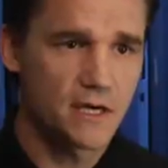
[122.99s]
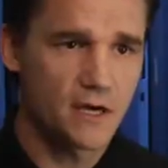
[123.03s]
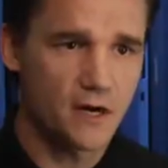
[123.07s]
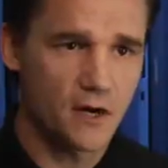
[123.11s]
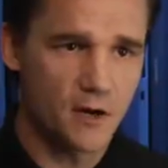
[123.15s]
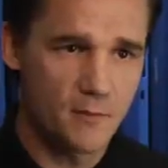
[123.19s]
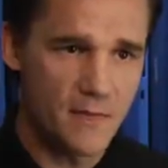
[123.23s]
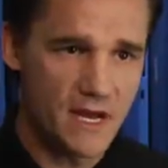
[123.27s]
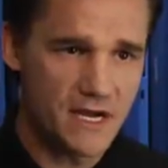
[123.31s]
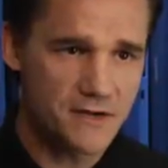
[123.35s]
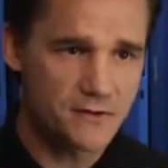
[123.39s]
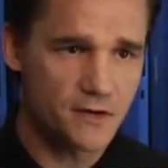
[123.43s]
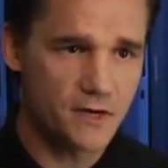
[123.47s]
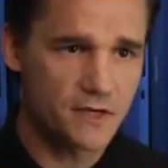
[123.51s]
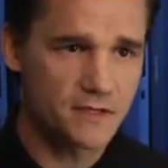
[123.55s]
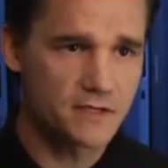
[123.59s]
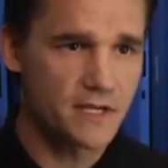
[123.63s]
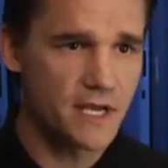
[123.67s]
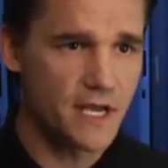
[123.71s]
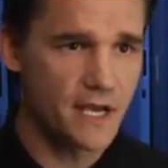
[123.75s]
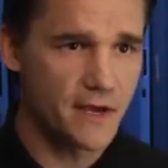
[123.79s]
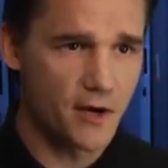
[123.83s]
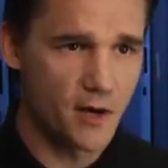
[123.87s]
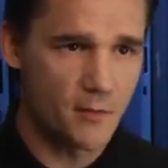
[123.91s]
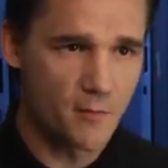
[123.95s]
our metrics,
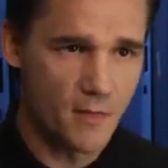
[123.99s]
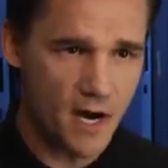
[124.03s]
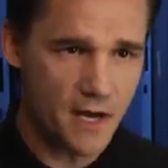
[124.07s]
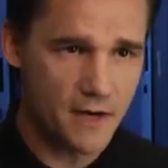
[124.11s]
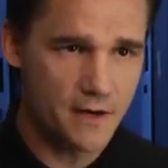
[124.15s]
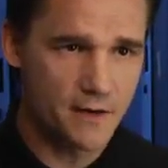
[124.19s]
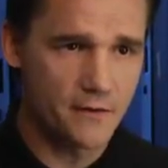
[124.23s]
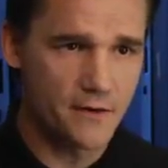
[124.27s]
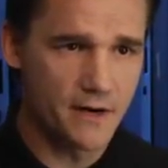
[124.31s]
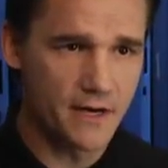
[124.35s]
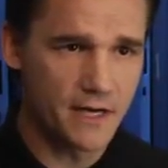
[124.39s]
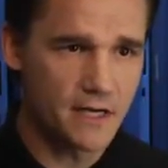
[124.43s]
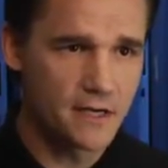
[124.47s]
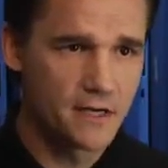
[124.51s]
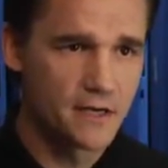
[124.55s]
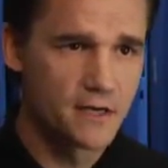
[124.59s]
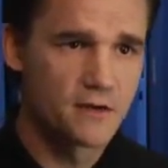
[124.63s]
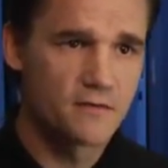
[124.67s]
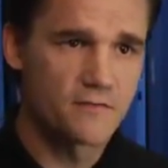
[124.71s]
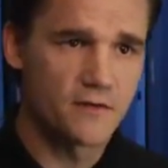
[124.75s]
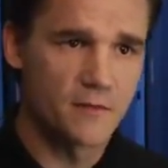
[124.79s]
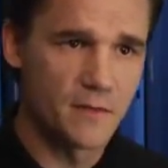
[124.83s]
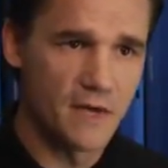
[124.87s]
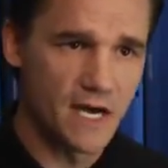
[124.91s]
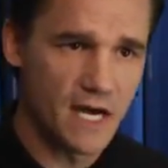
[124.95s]
and our monitoring
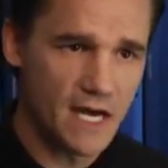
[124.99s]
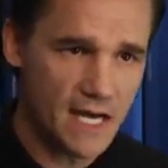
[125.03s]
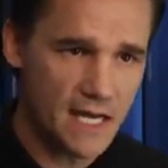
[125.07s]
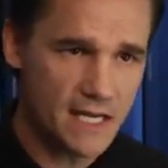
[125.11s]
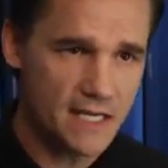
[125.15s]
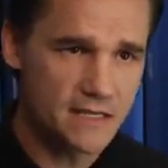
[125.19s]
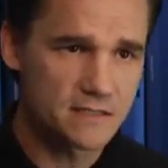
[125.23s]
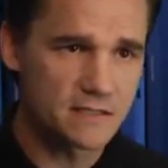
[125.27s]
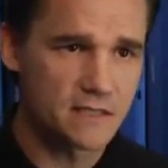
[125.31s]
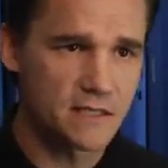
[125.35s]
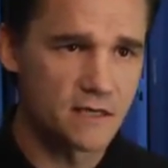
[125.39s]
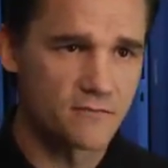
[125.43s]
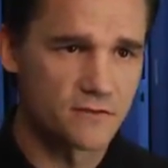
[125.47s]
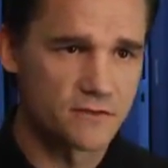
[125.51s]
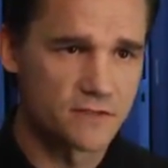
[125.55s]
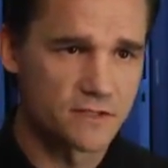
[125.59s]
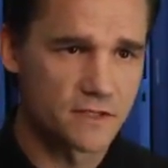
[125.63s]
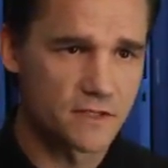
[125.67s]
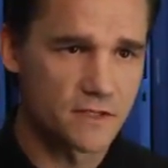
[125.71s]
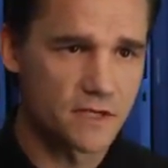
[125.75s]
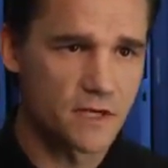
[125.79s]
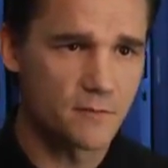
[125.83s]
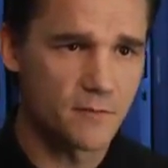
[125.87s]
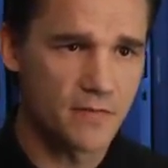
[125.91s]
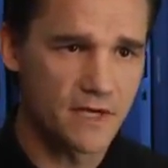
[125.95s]
from the highest levels of
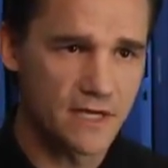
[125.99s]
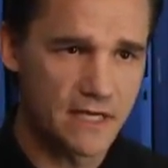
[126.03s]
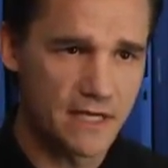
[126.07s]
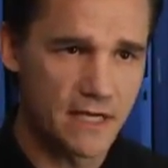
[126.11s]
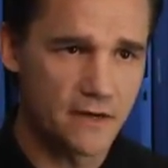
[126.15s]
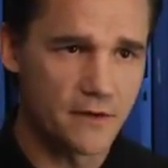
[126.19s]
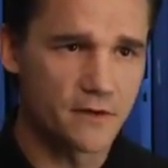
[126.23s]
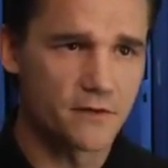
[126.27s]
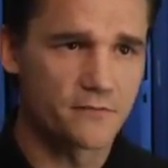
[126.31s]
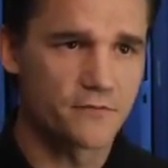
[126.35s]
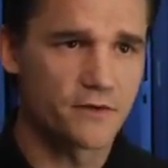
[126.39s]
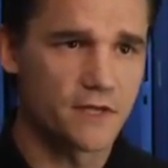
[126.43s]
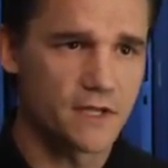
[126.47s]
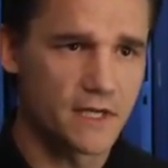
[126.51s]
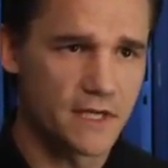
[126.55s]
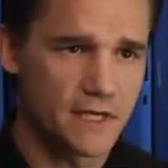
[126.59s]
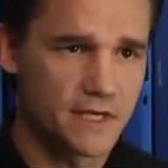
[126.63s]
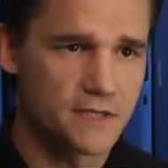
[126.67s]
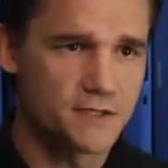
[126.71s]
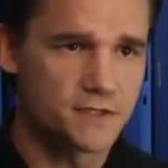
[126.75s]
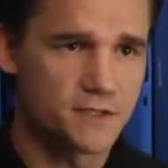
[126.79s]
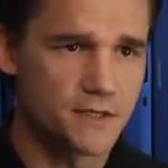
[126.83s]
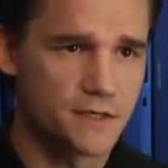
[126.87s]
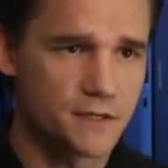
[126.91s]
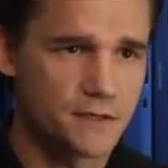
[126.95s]
the company down to the frontline
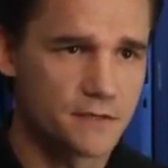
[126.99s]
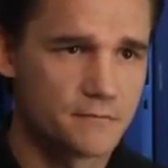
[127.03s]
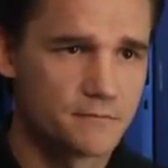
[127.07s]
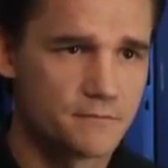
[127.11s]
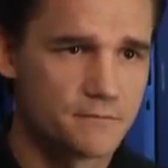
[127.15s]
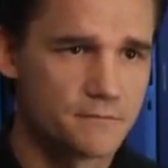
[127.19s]
engineer.